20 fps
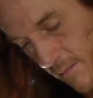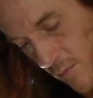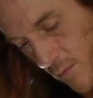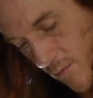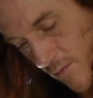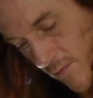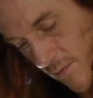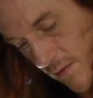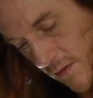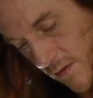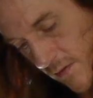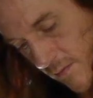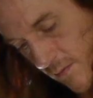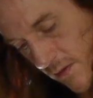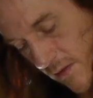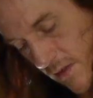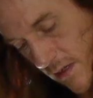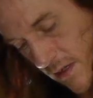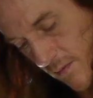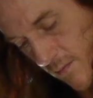Move this
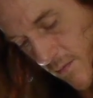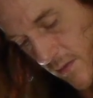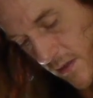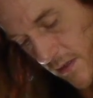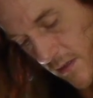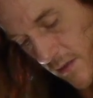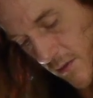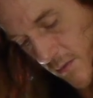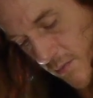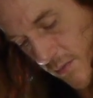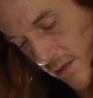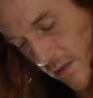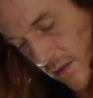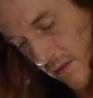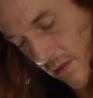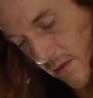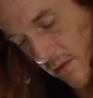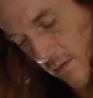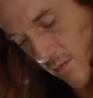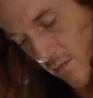one that way a little bit.
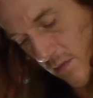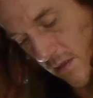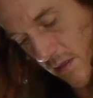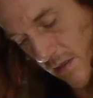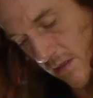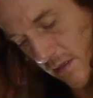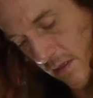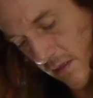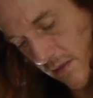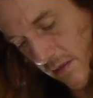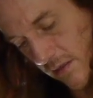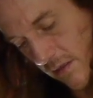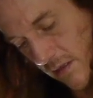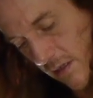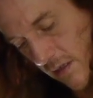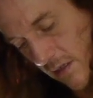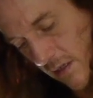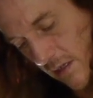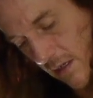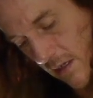You don't want
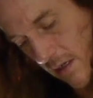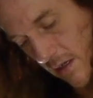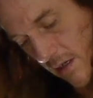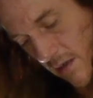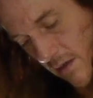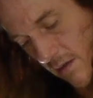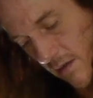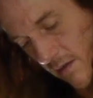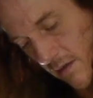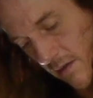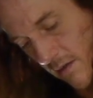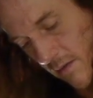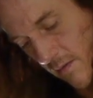any of the